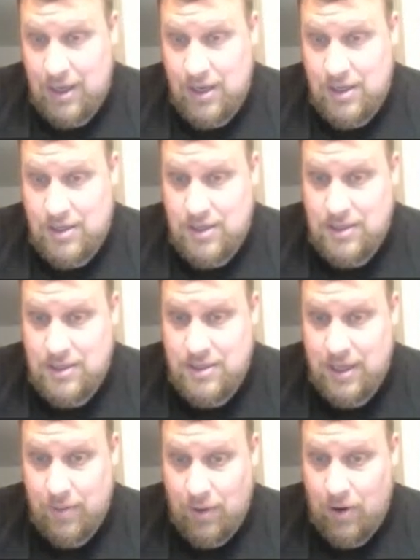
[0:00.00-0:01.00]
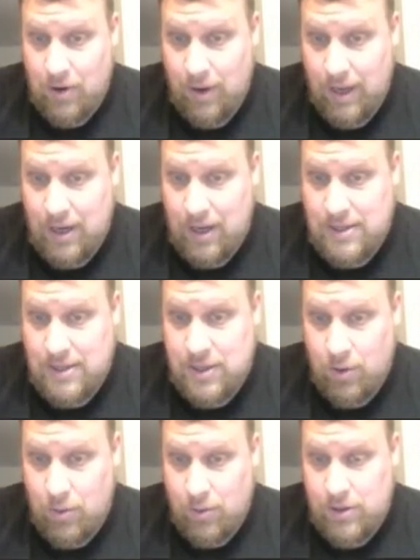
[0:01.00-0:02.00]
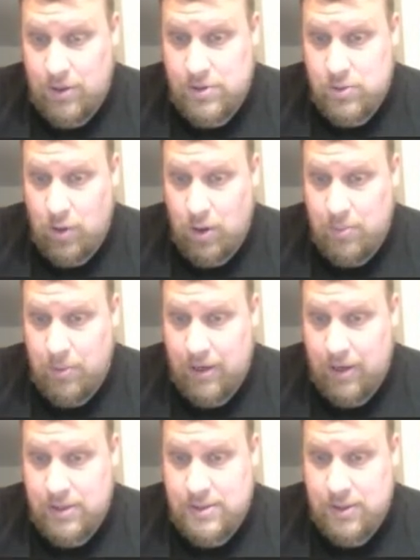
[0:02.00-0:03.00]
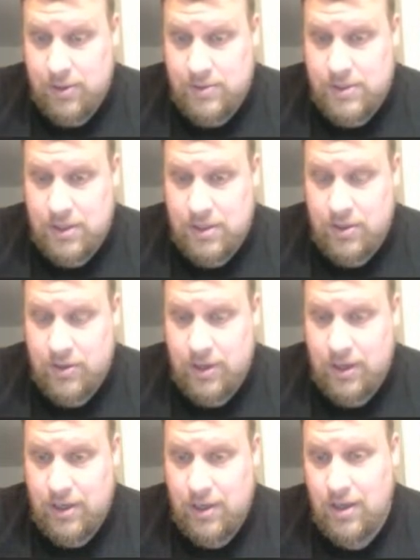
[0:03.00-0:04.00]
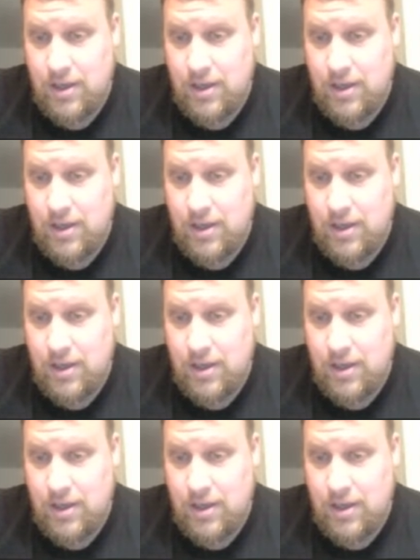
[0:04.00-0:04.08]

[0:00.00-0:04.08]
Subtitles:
to 0. And at 0, we're going to do a square bracket because 0 is included.